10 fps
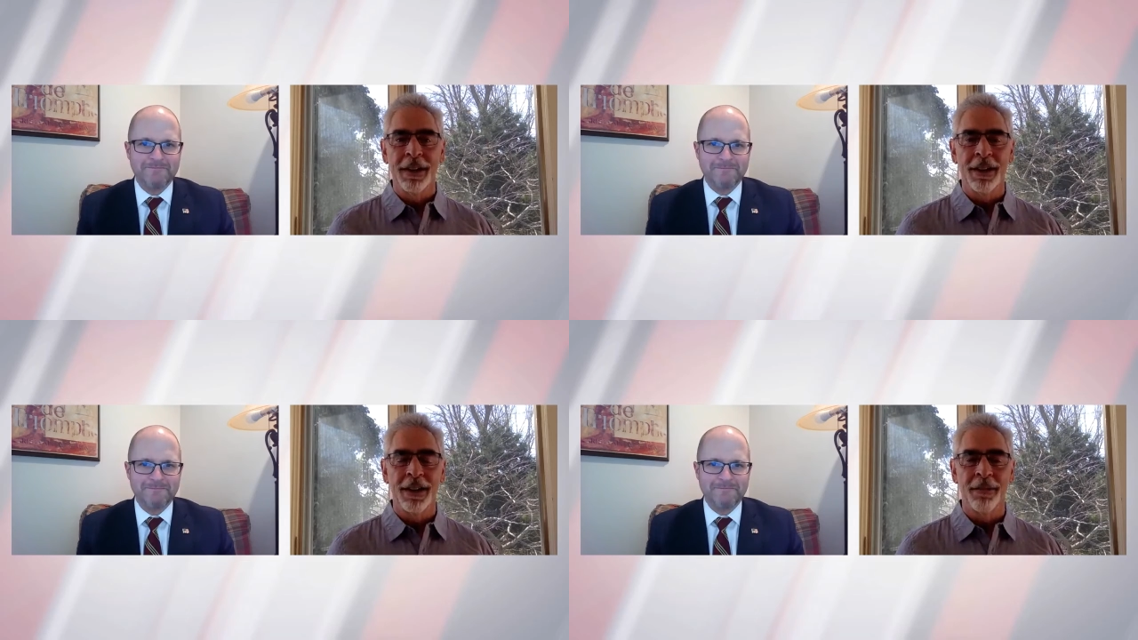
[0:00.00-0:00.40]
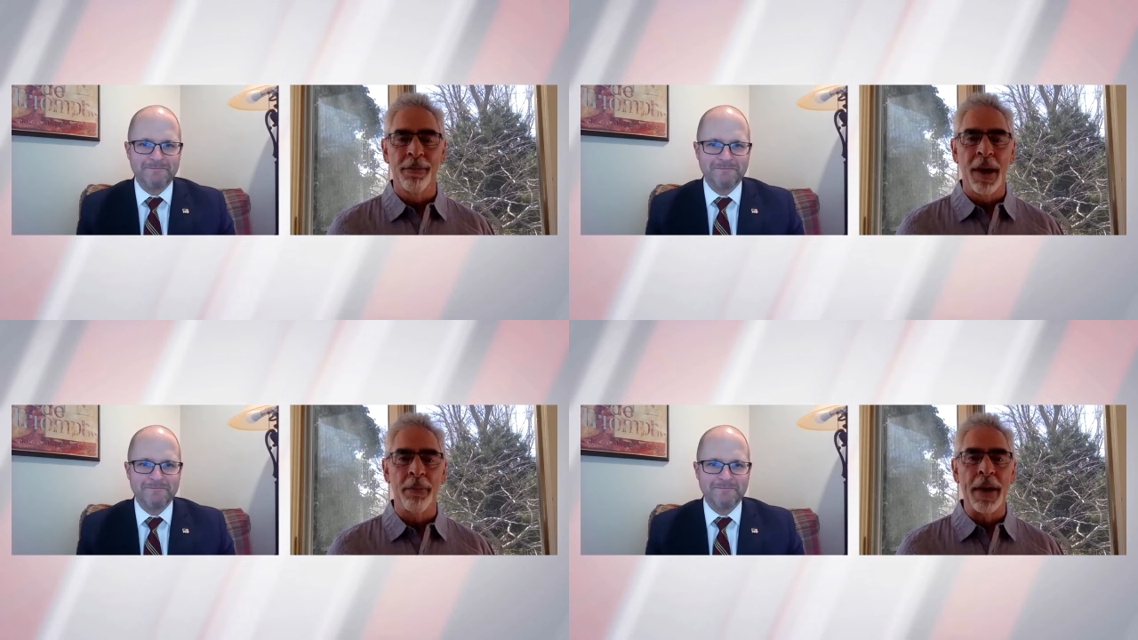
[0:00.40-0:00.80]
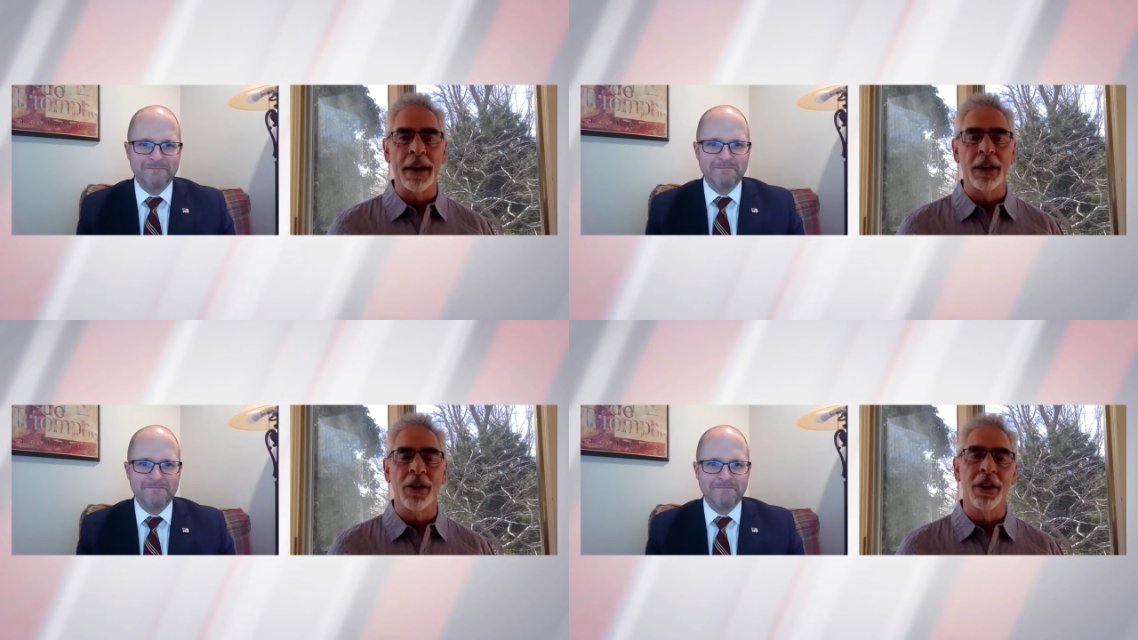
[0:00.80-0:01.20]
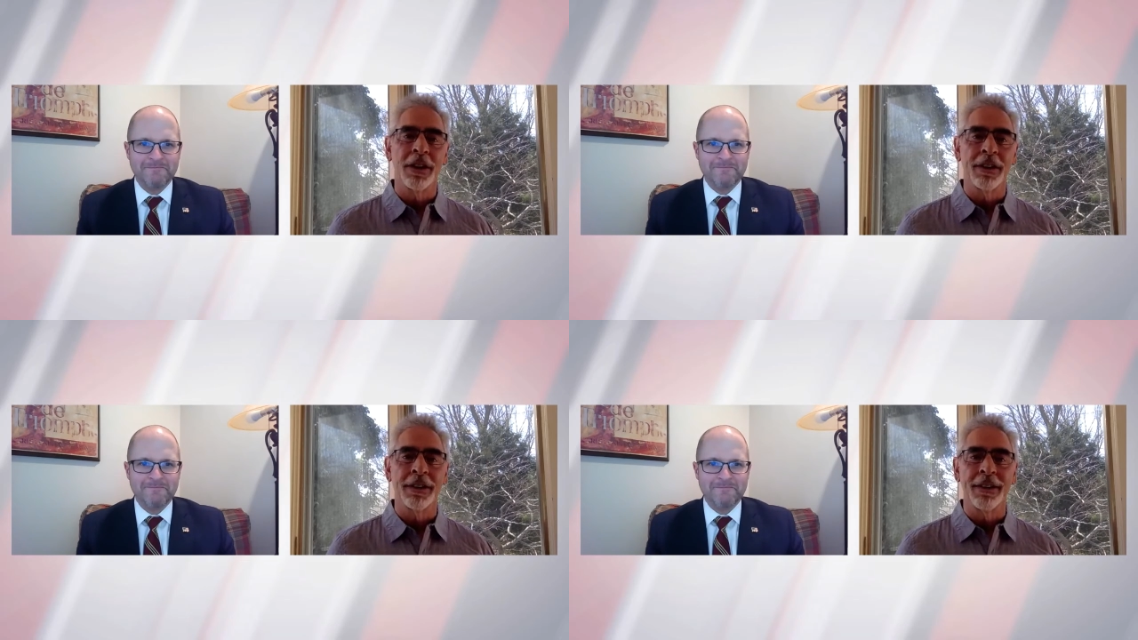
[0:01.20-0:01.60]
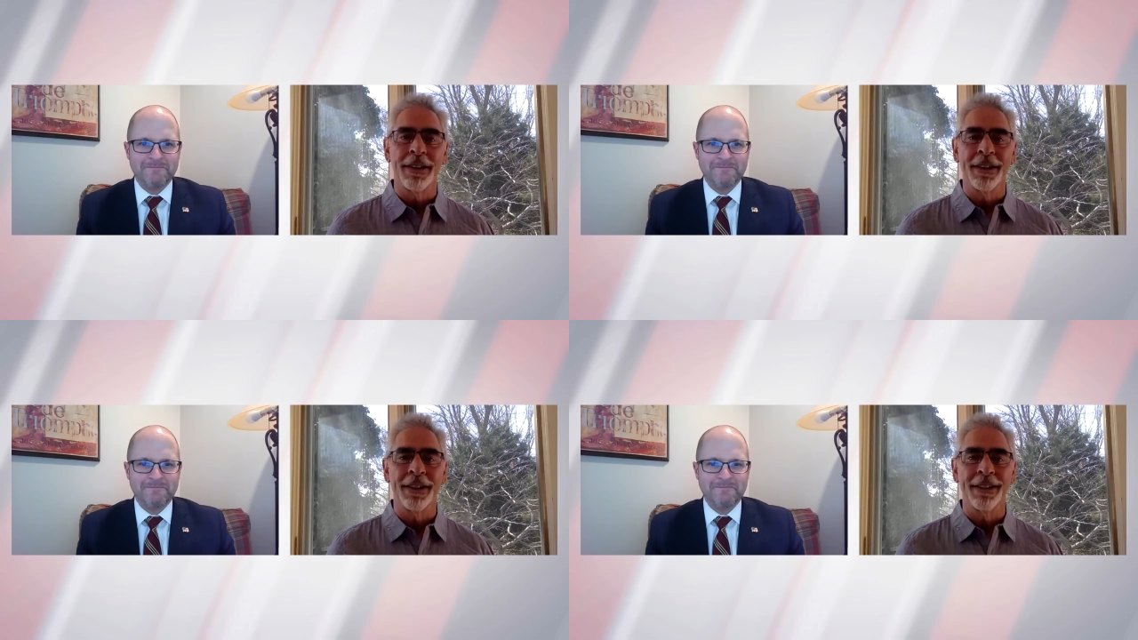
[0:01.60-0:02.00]
Speaker 1: uh, my backyard and
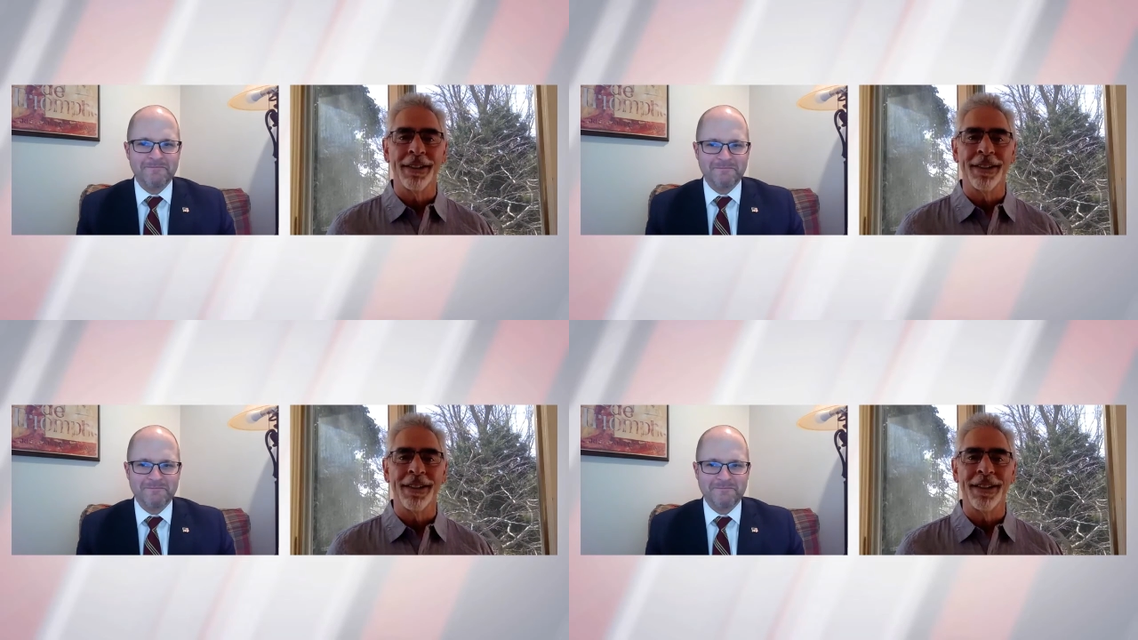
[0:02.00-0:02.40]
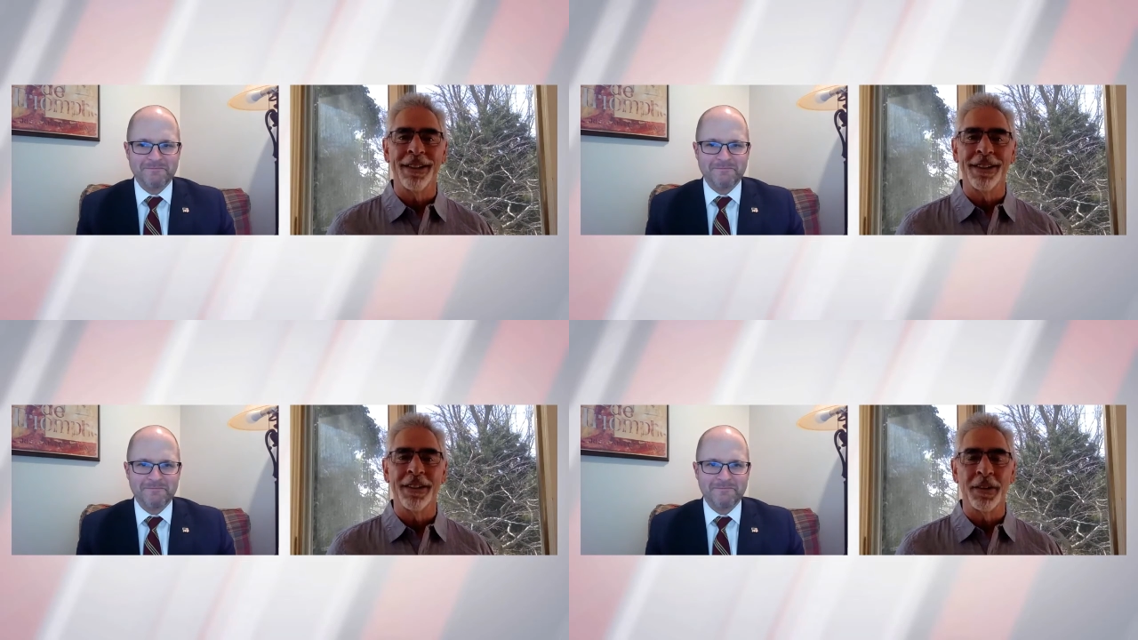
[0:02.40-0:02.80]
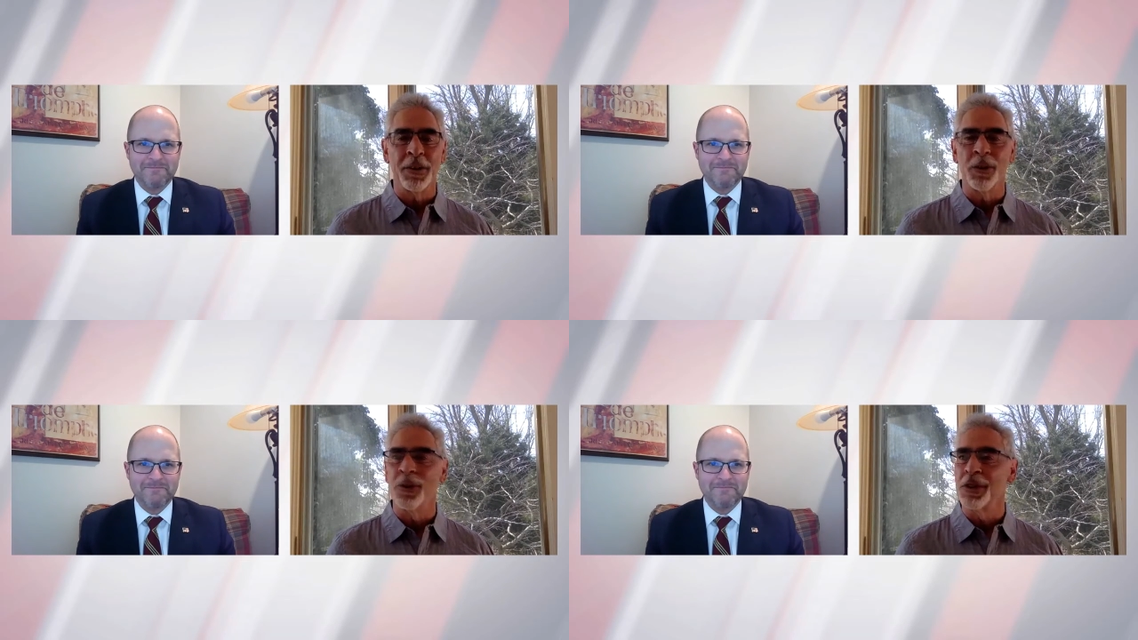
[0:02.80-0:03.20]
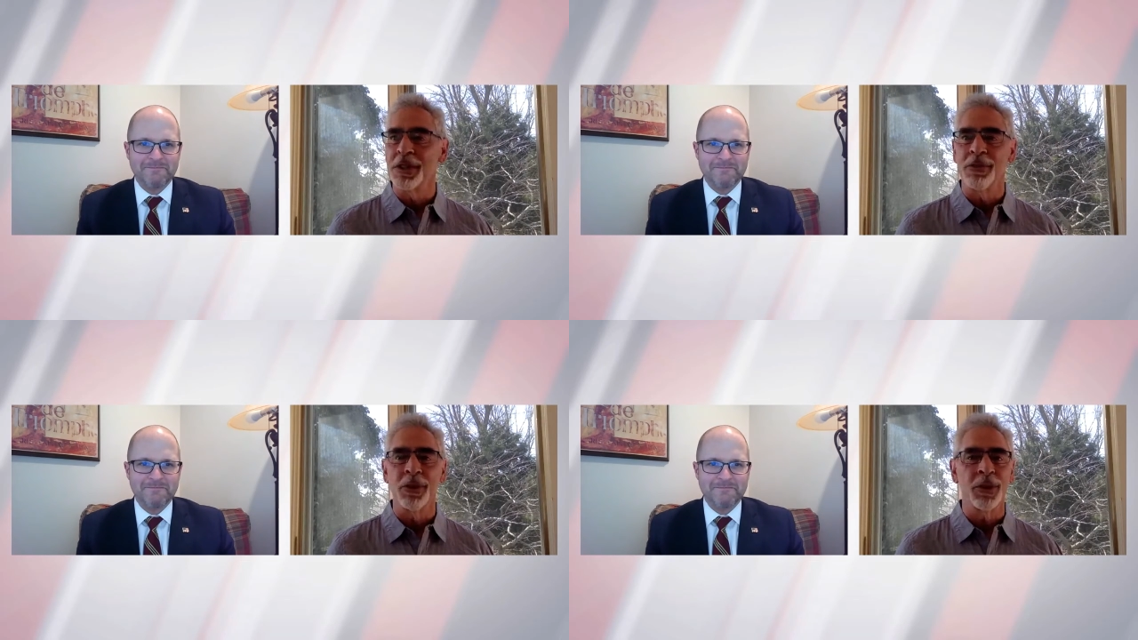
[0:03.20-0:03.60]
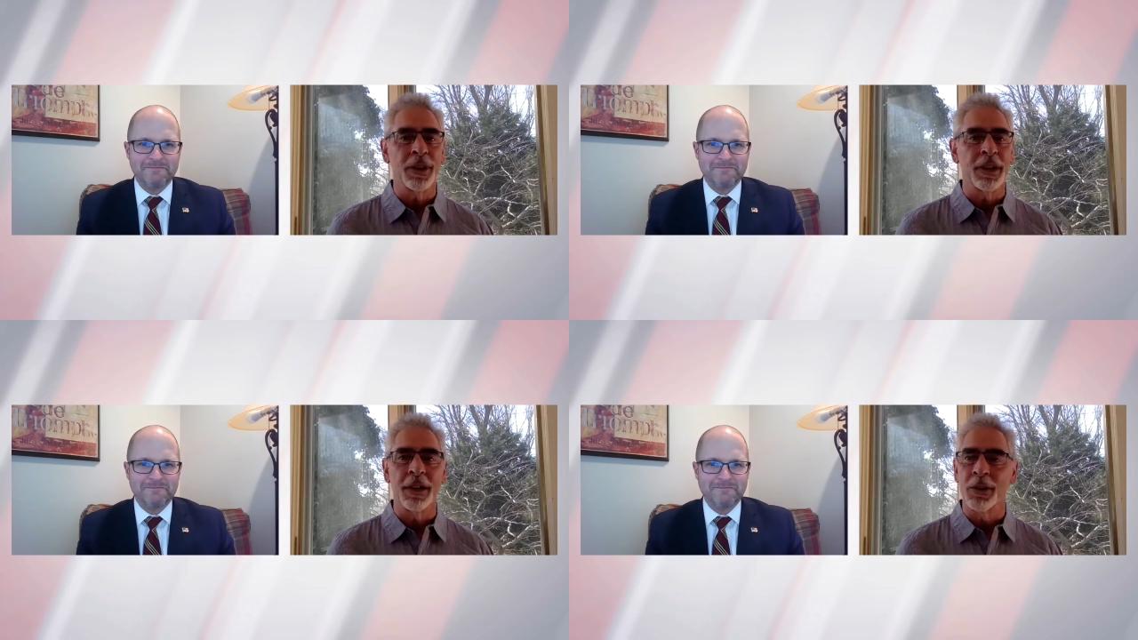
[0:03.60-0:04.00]
in in yours, if you're
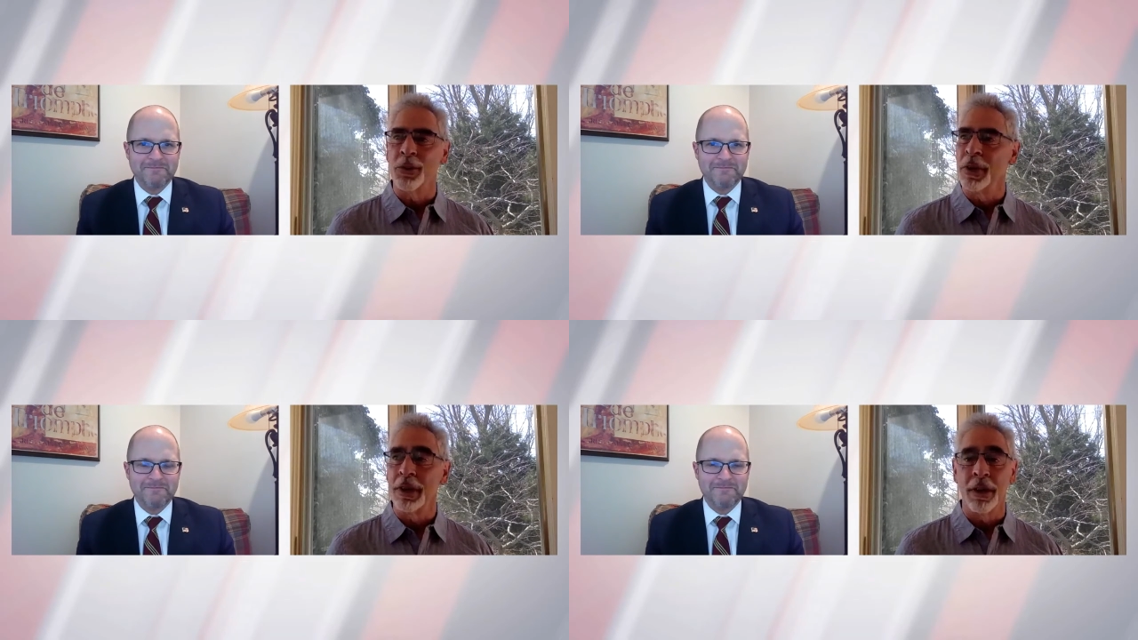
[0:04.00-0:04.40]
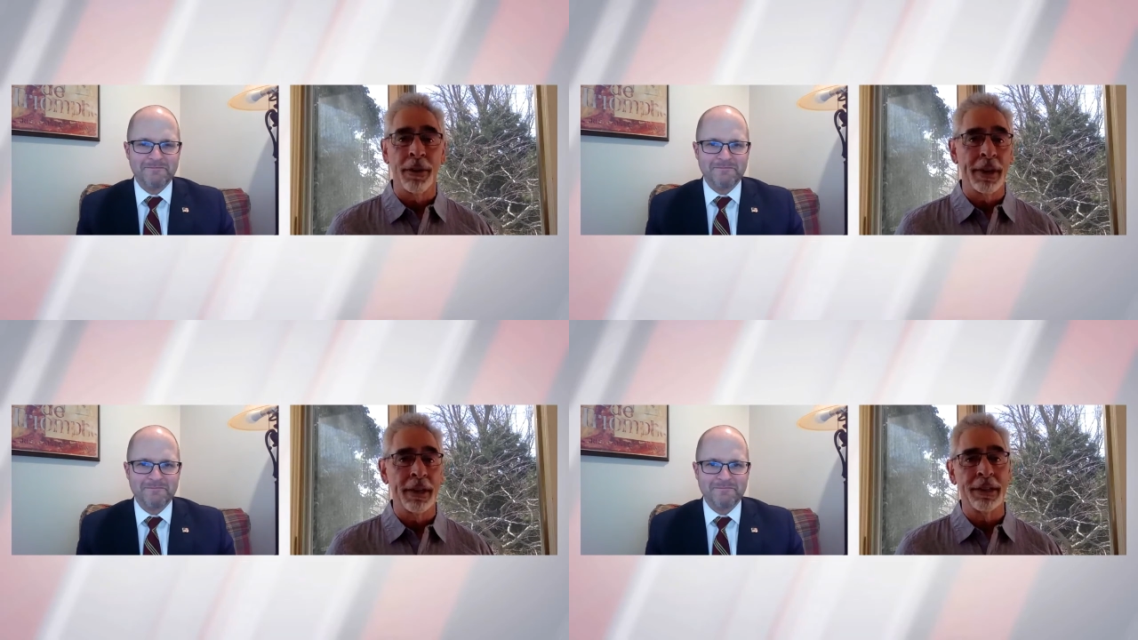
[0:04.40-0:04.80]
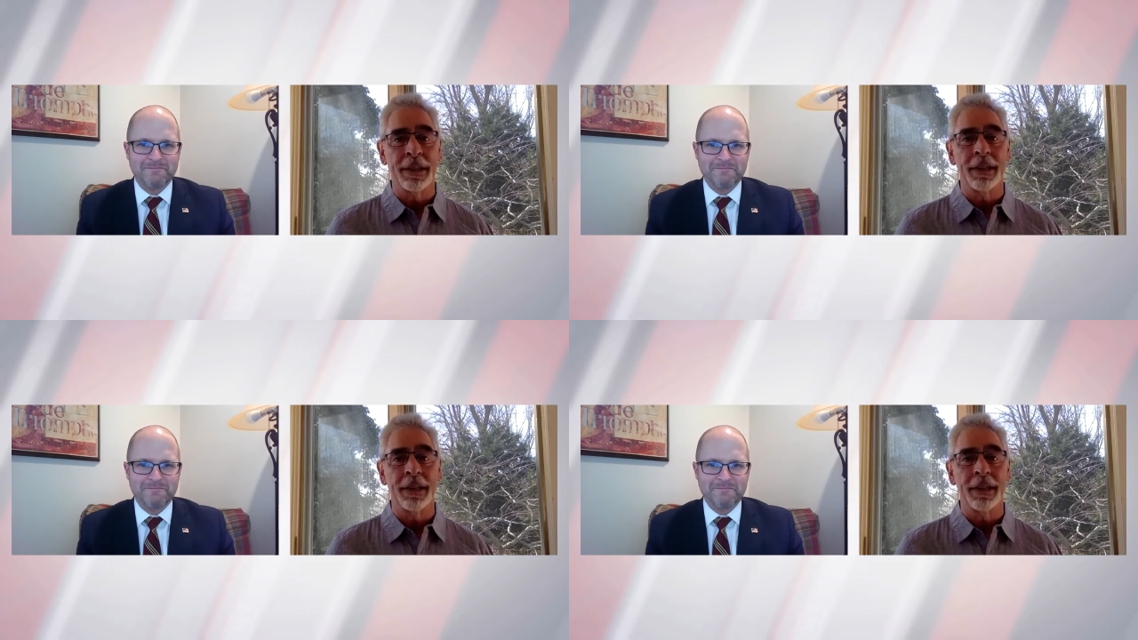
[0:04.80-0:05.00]
looking out the window, it is